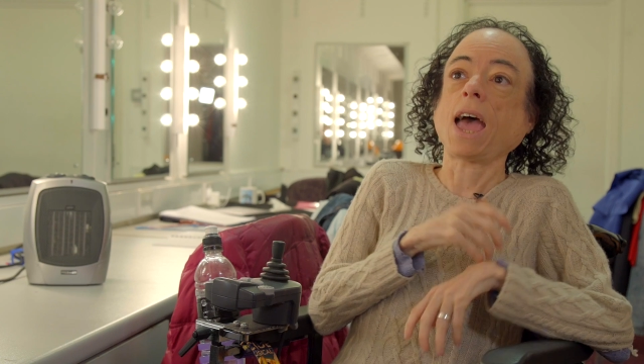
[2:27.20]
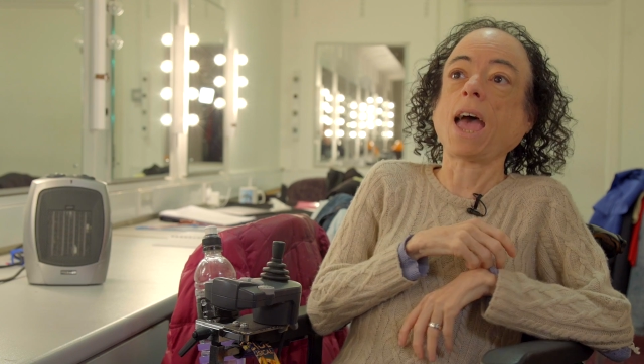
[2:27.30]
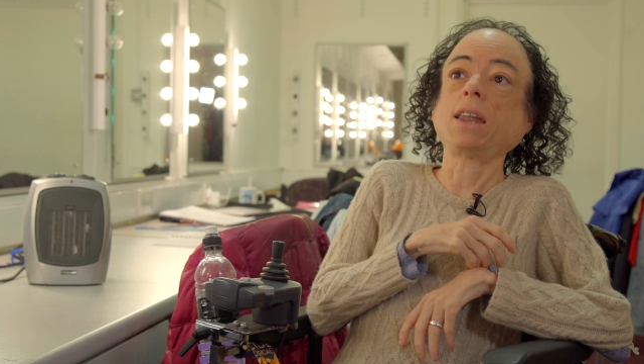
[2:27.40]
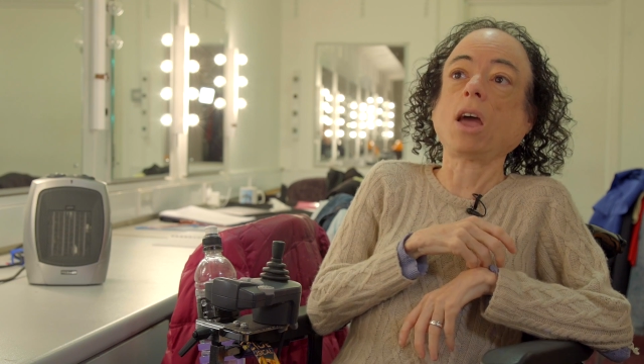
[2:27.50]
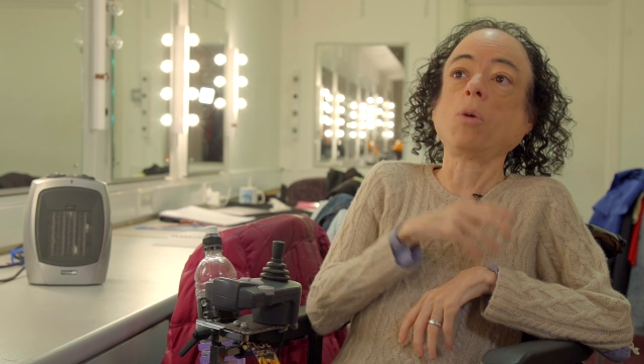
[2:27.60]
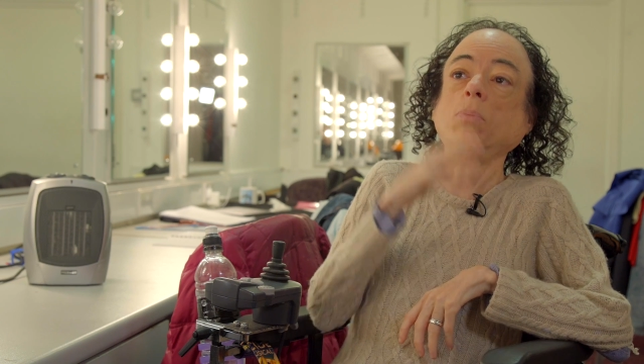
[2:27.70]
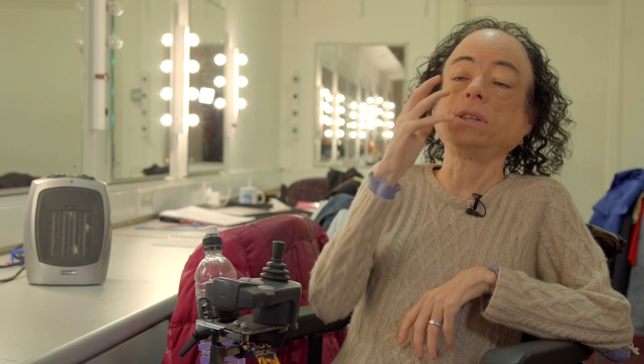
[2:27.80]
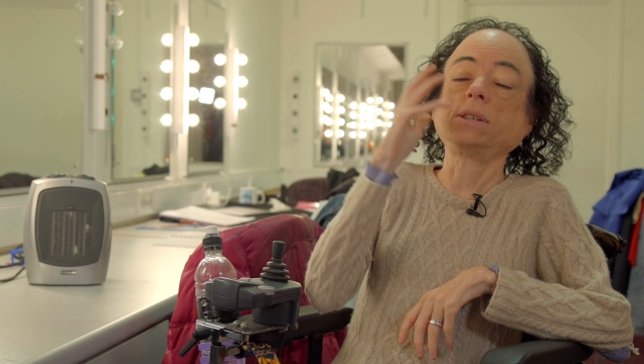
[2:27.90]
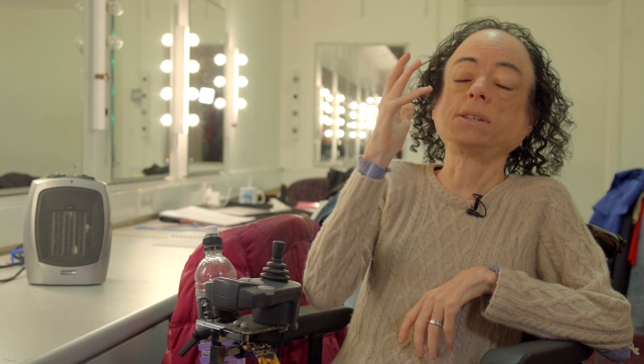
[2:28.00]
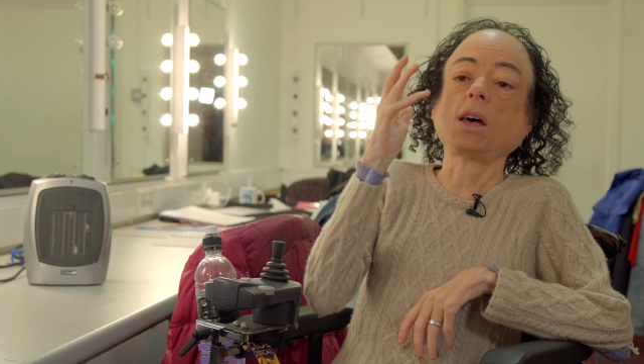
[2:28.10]
and it
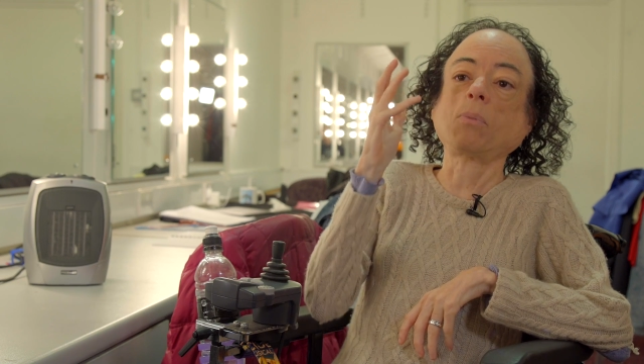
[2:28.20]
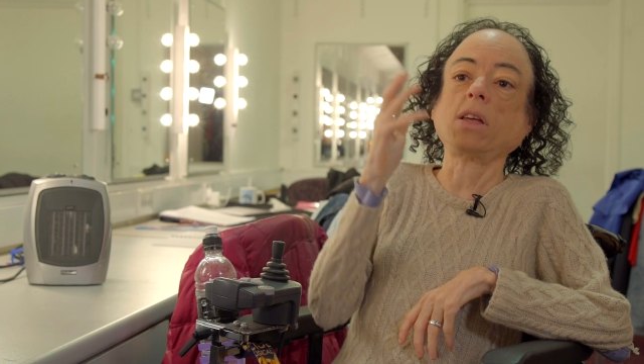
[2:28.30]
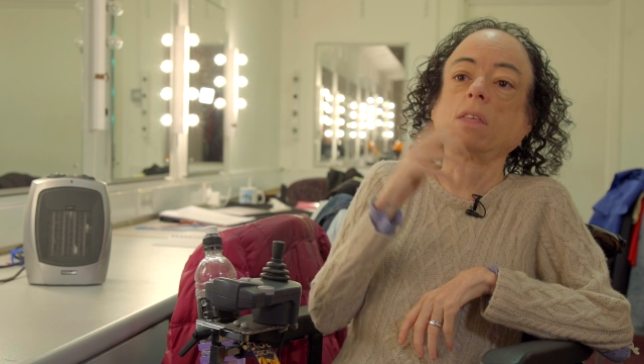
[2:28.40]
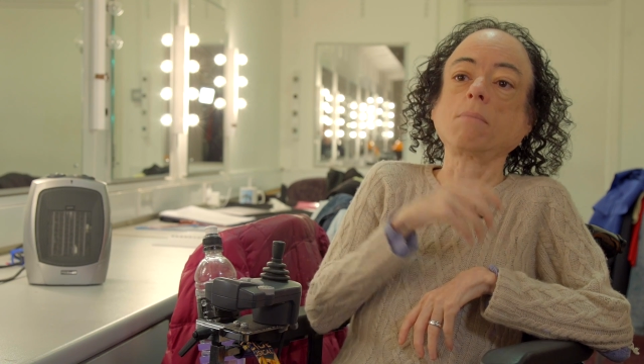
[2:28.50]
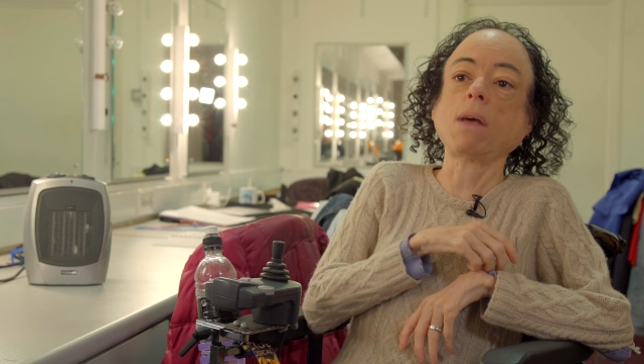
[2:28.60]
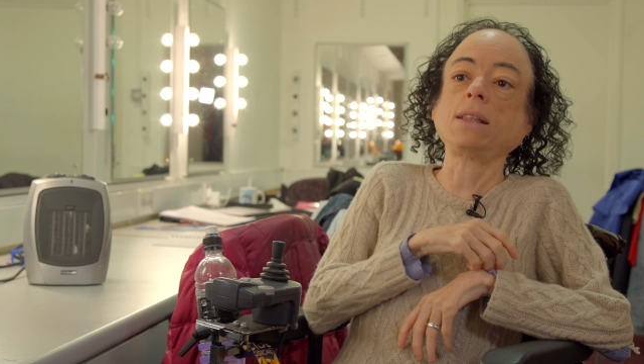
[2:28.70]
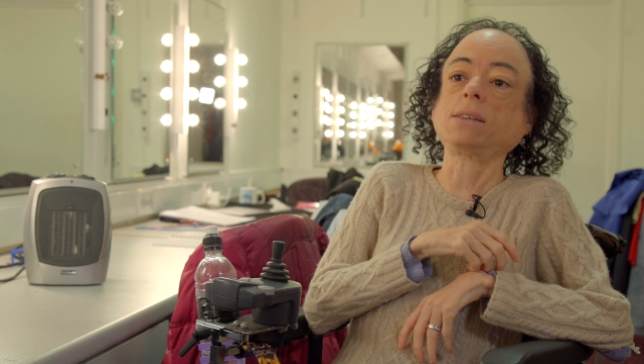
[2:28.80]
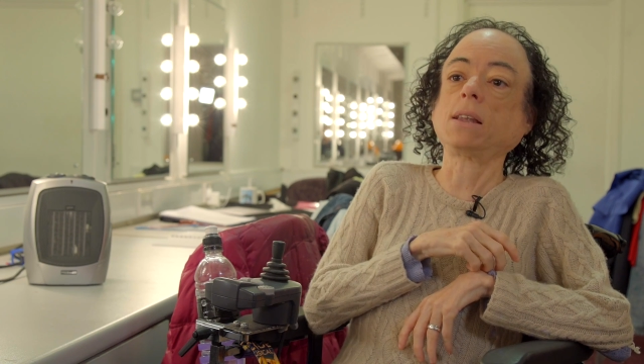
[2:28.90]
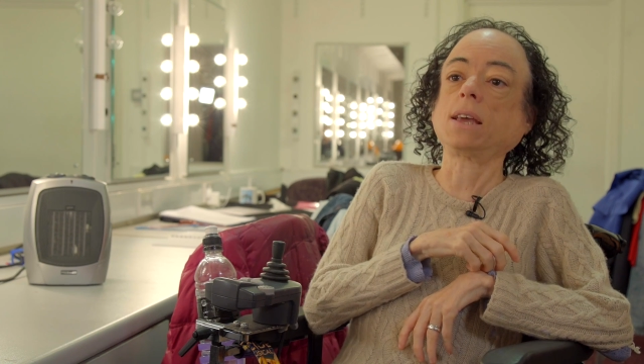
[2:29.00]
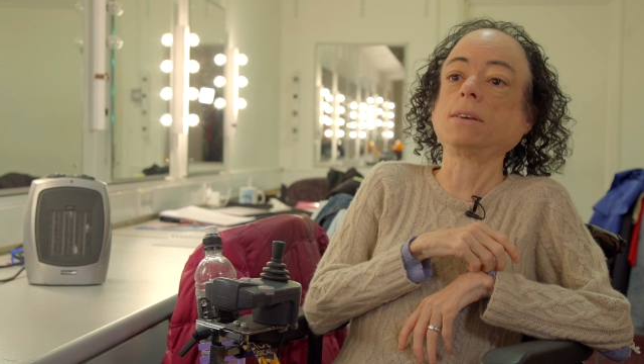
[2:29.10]
opens us up, I think,
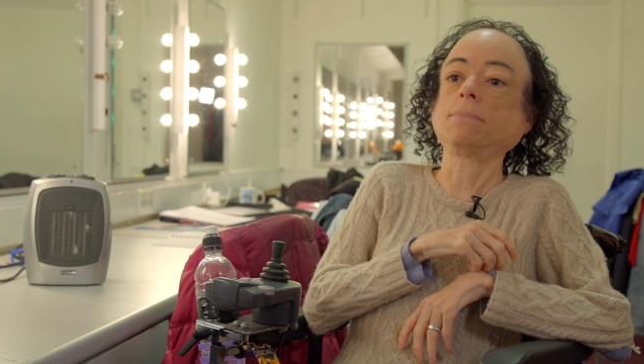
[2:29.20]
mentally.